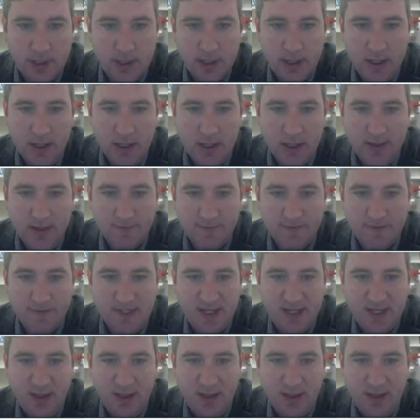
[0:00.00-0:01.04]
of
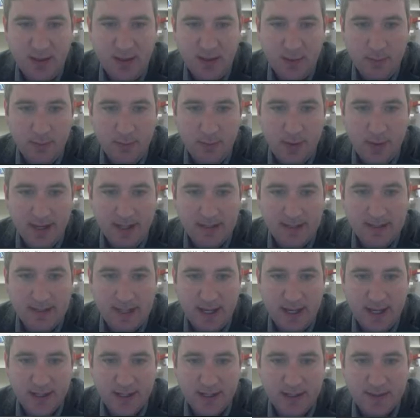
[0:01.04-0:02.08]
z minus
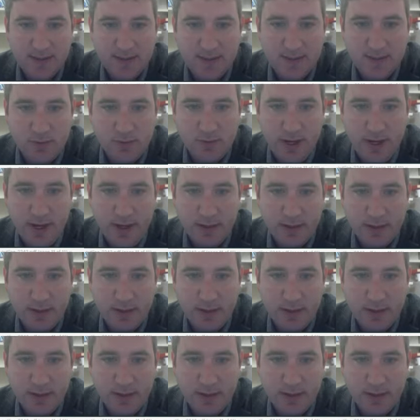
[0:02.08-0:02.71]
x squared.